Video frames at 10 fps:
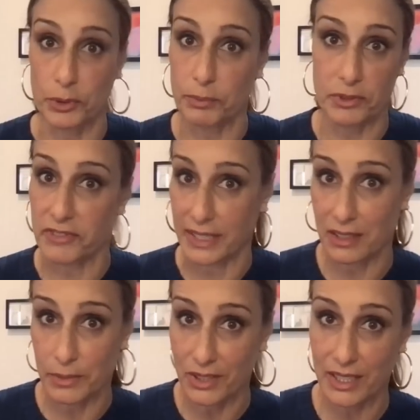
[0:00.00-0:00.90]

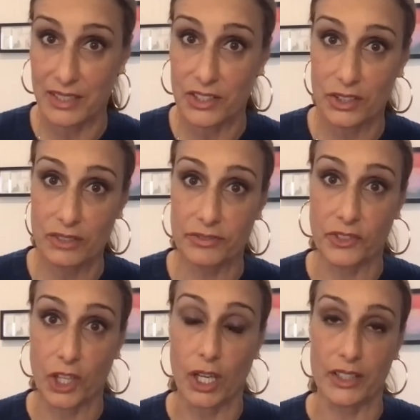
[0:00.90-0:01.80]
preventable cancer if
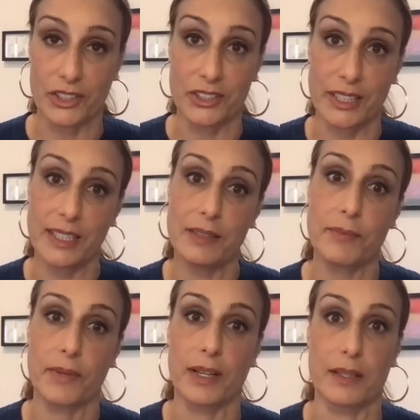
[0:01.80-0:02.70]
caught early.
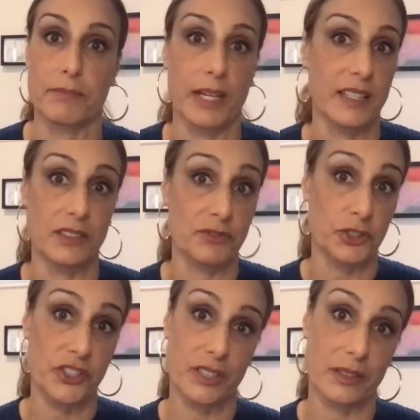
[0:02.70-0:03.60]
Um, mine,
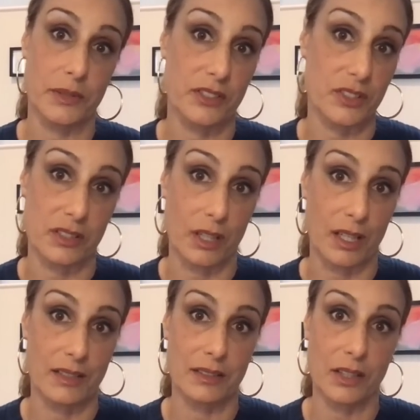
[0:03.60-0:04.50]
unfortunately, was just not
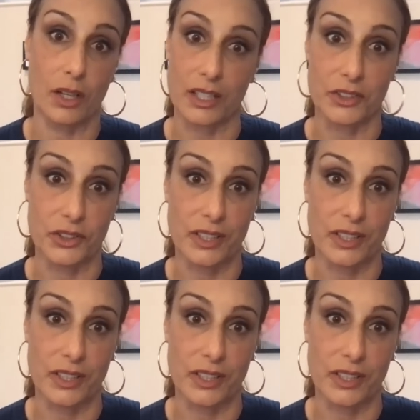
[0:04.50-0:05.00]
caught early